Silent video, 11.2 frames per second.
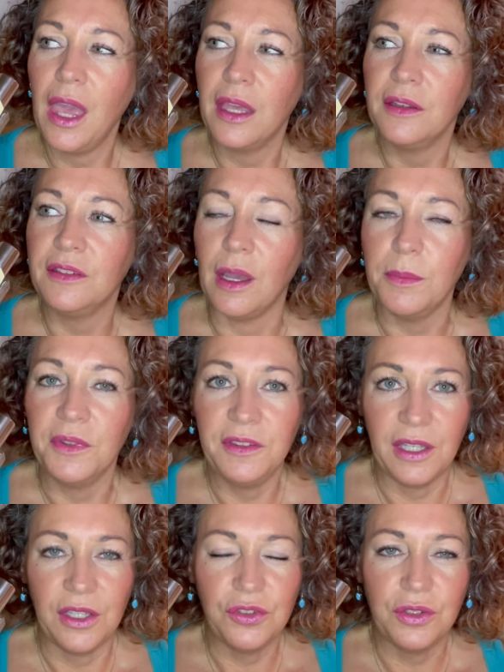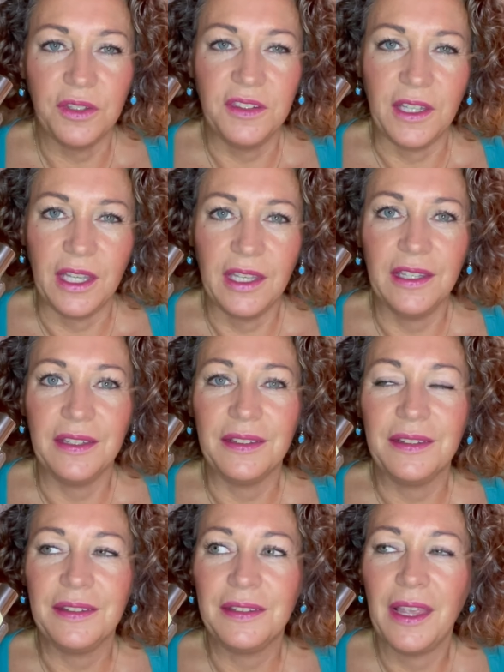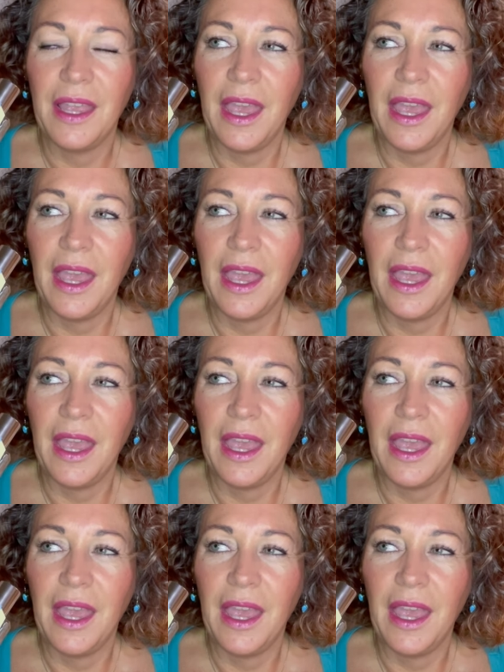some citruses,